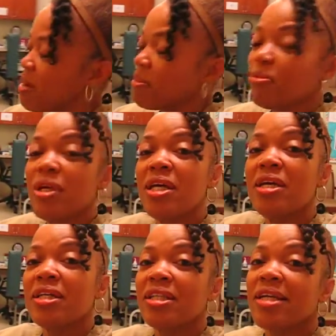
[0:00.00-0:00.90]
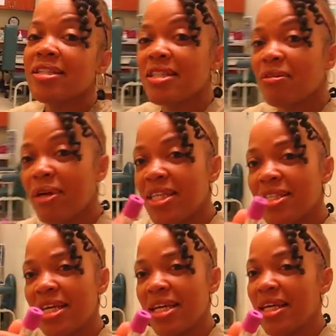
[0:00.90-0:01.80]
but we collect sed rates
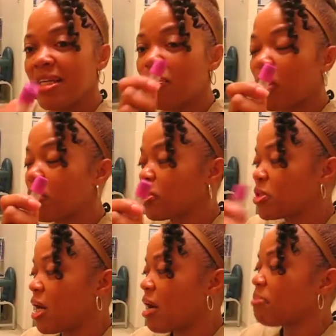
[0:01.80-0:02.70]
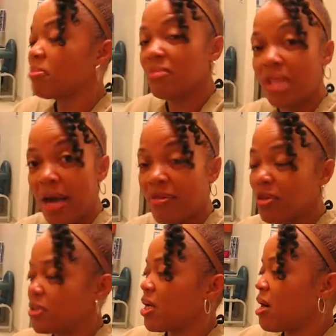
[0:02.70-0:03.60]
in a purple top,
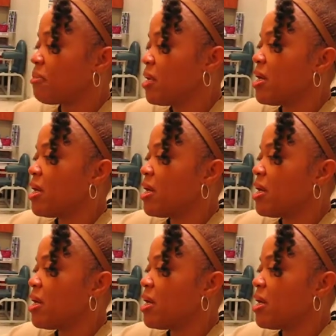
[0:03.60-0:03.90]
lavender top,